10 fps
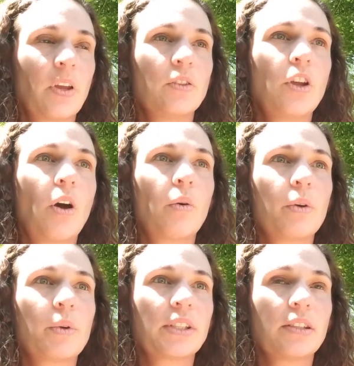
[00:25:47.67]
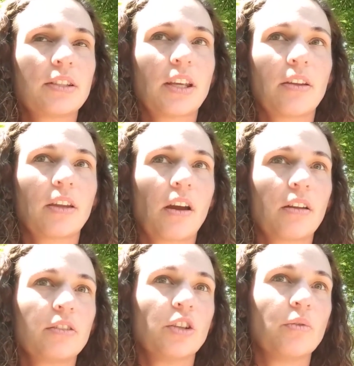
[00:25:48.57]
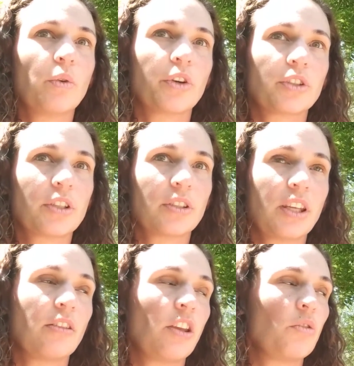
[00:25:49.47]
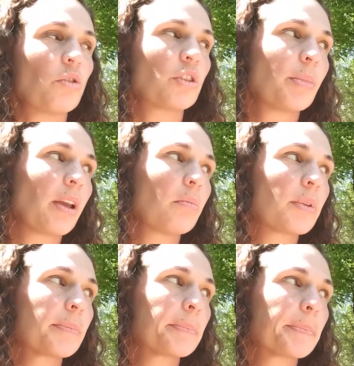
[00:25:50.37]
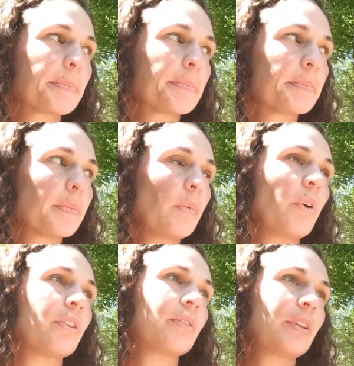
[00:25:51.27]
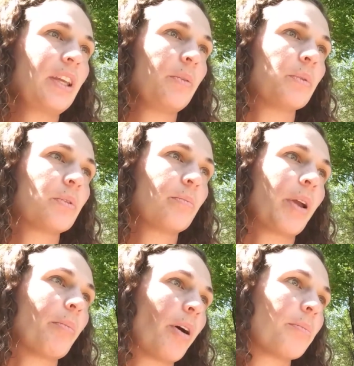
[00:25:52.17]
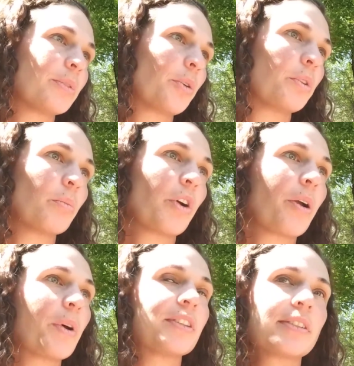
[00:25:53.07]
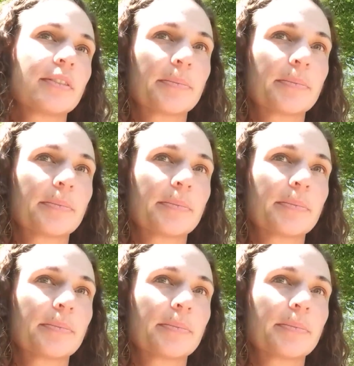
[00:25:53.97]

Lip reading: No, it wasn't until I got divorced as he looked me up. Well, my mom told him where I was.